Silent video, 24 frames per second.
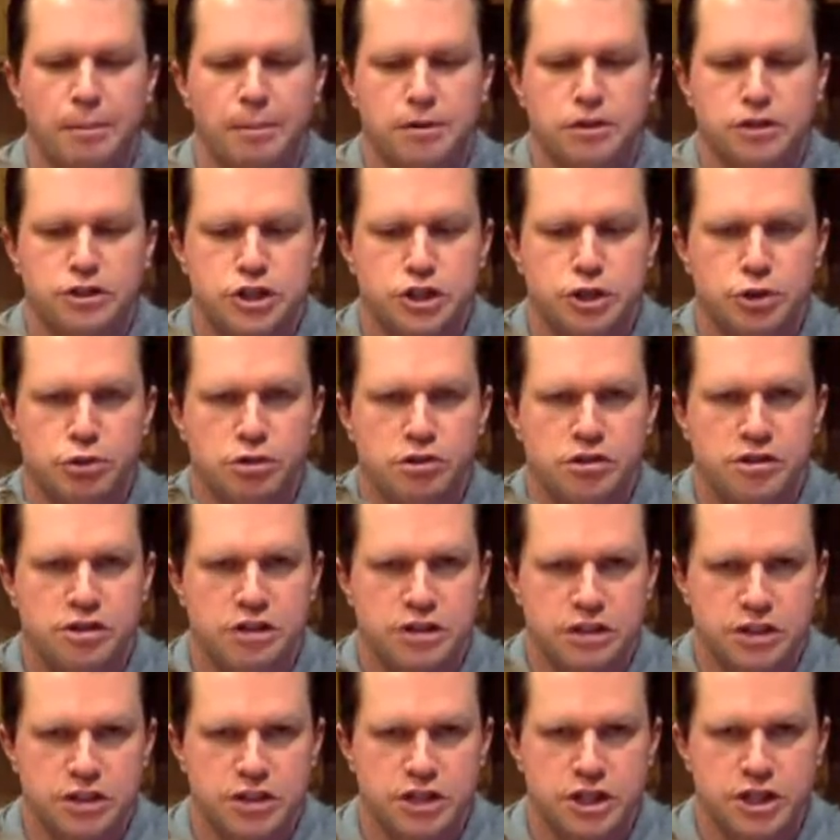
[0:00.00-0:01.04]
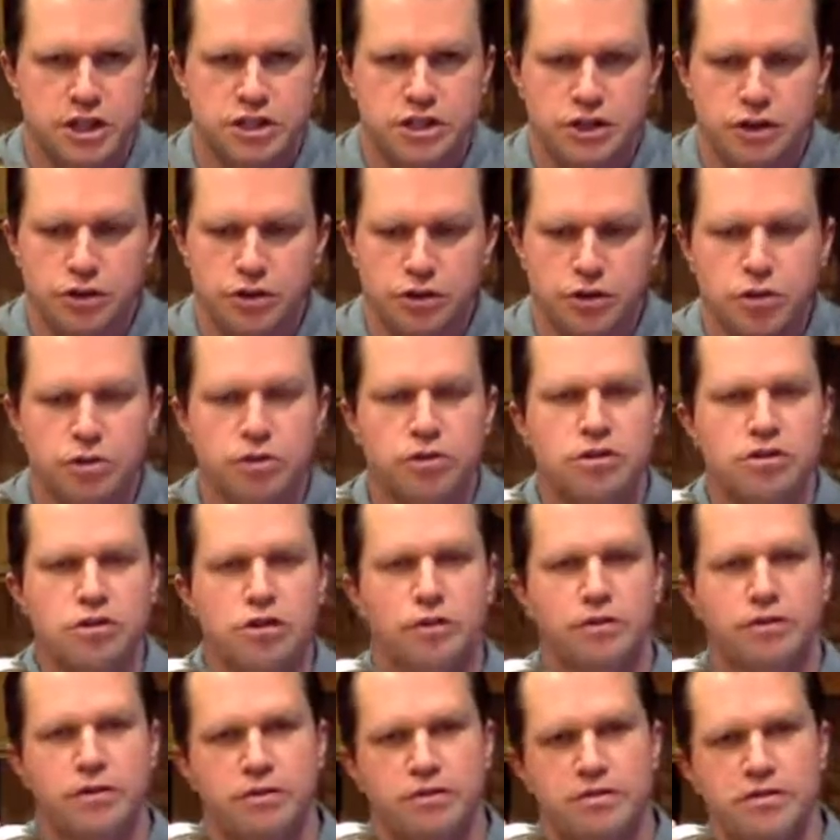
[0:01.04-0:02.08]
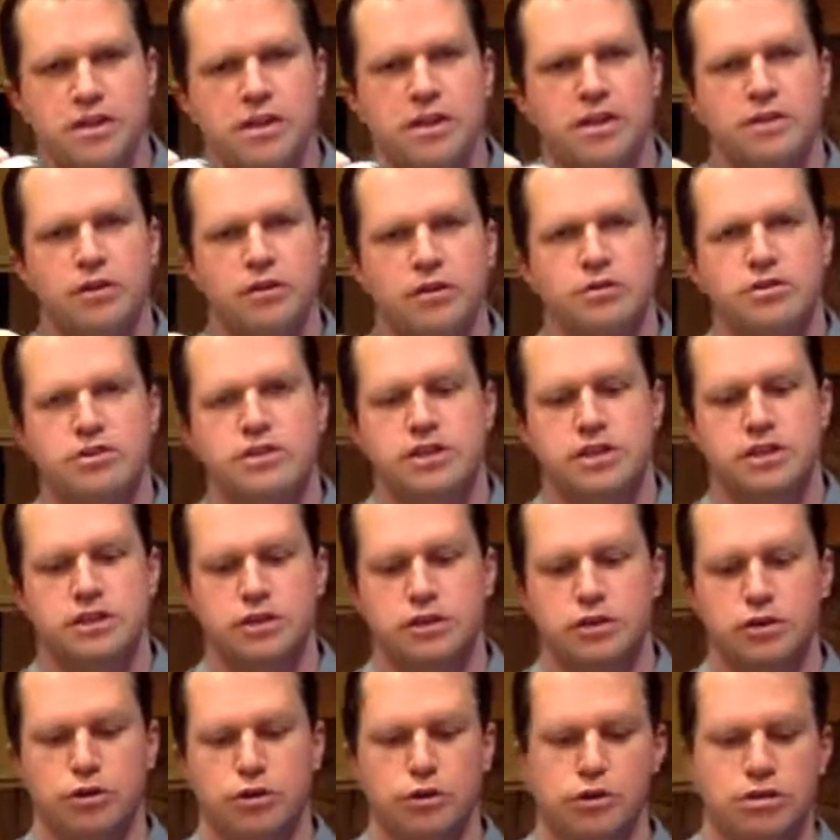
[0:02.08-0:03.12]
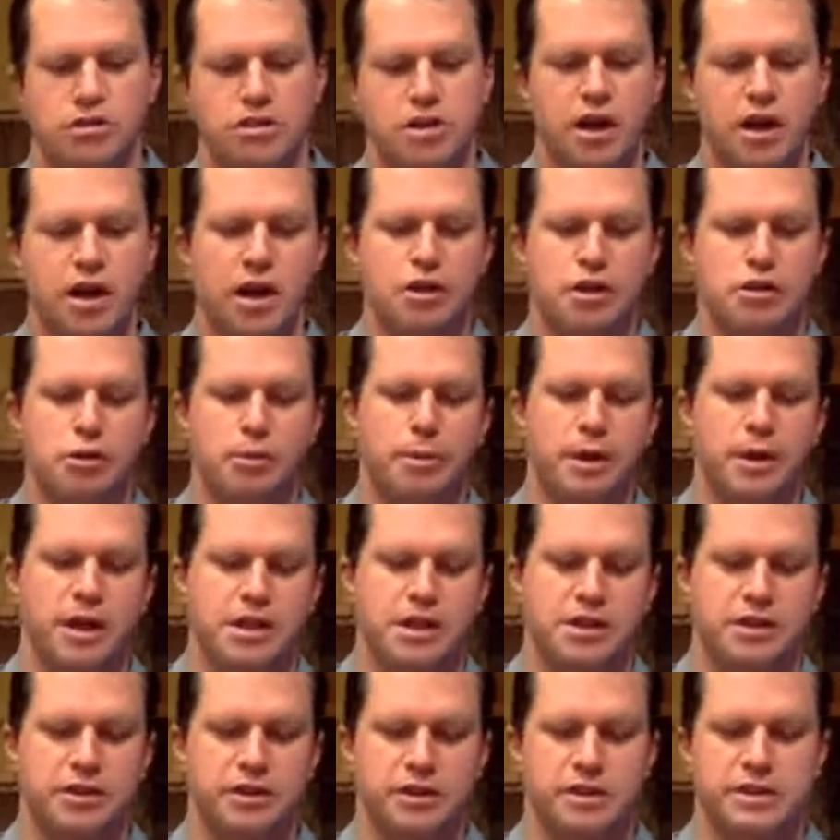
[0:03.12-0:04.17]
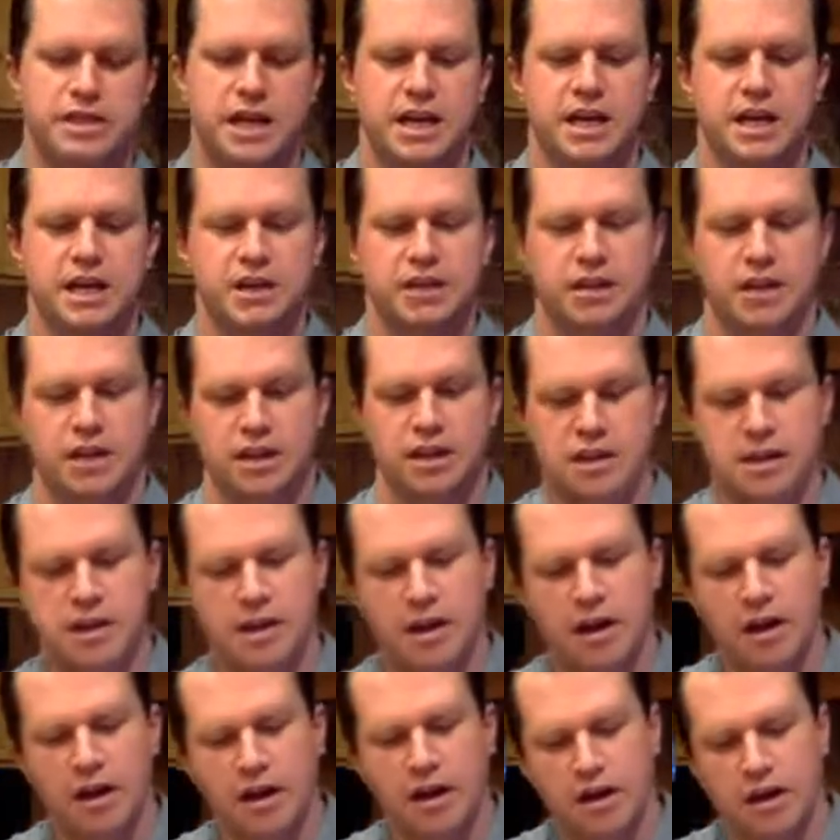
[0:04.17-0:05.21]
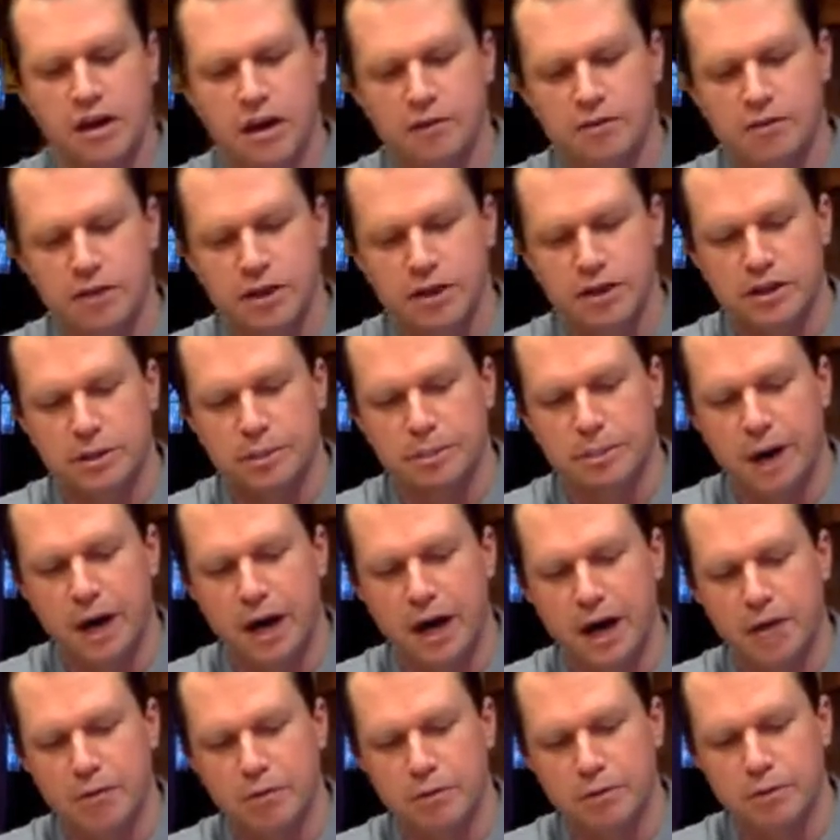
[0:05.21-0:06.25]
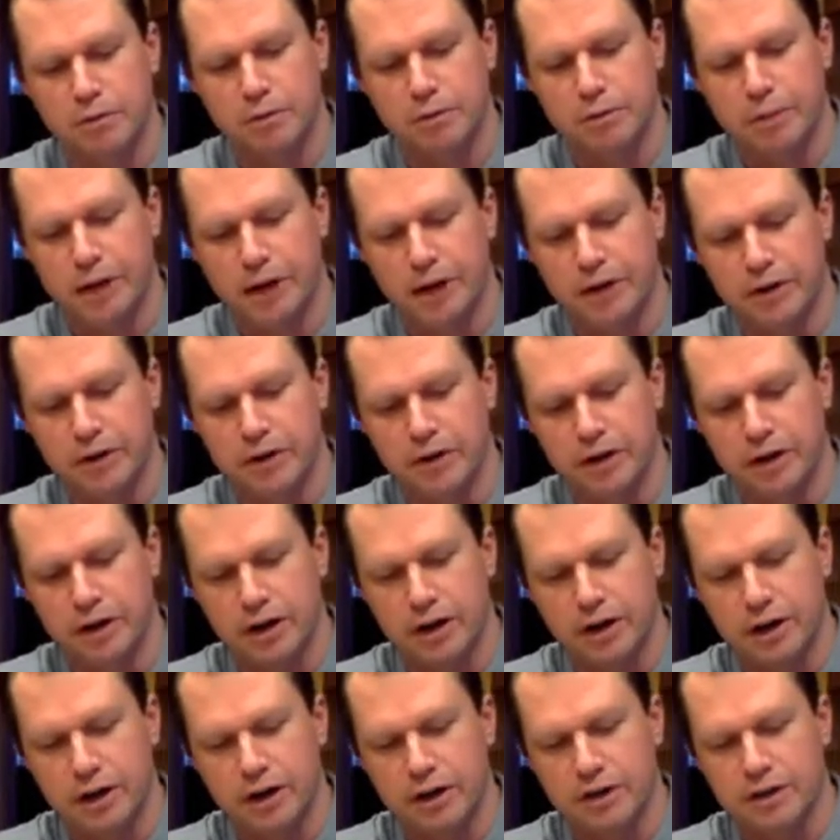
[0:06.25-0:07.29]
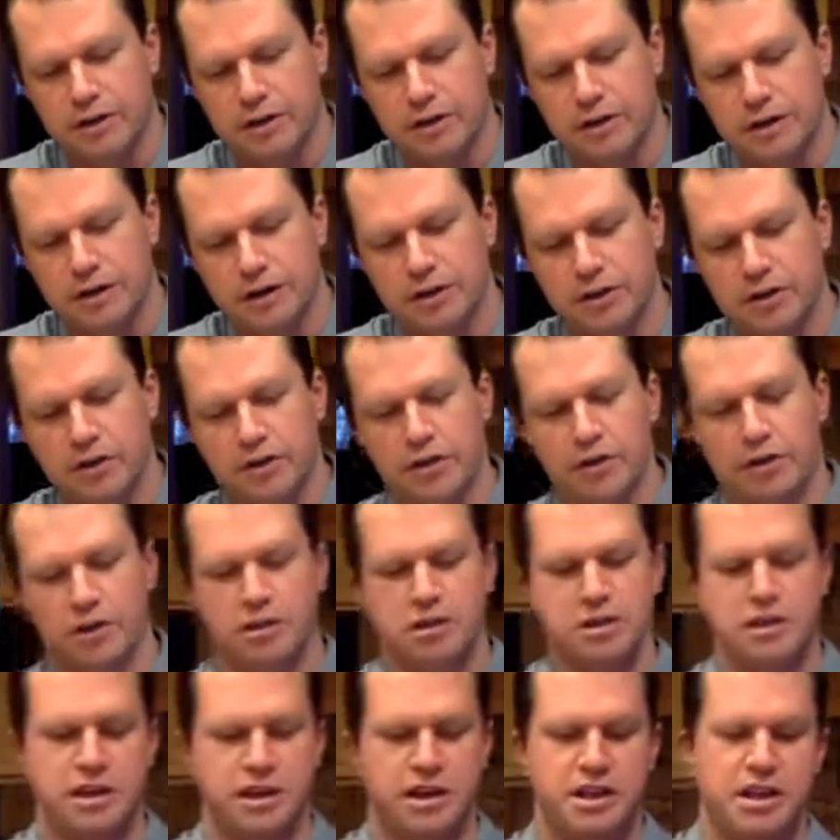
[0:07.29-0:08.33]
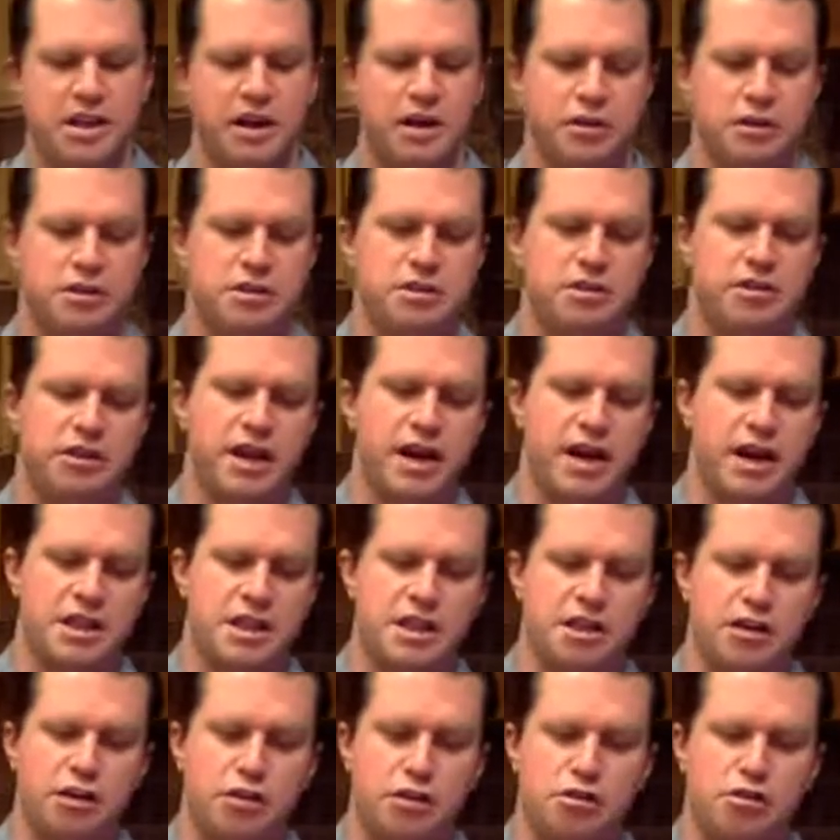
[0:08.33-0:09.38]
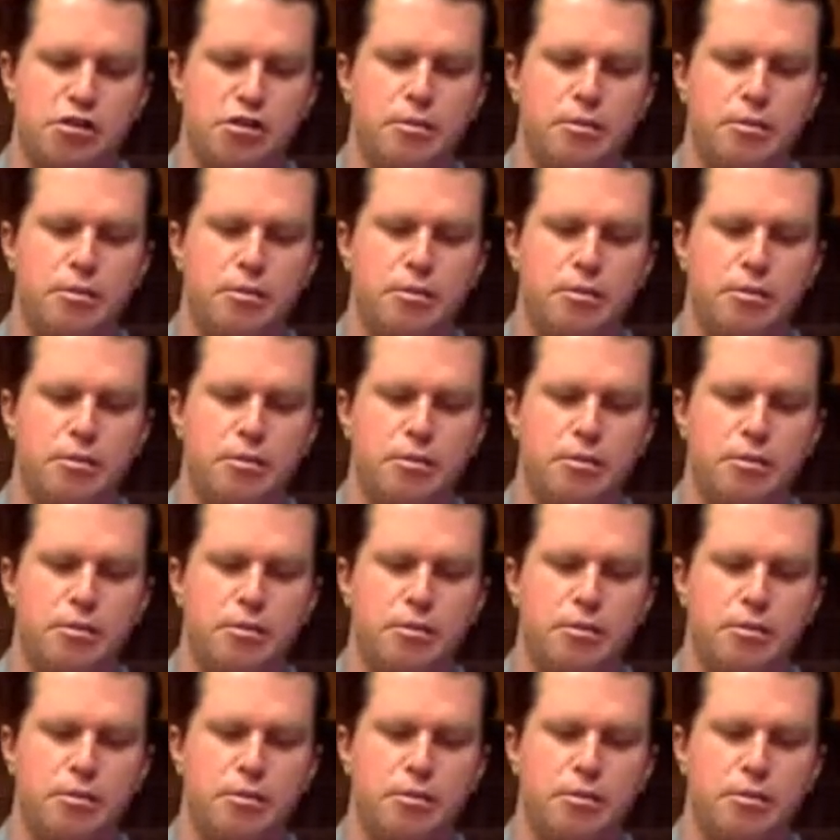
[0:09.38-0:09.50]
juiced ginger root. So if you've seen those ginger roots, so basically taking this, covering the bottom of about a little 6-ounce glass here, so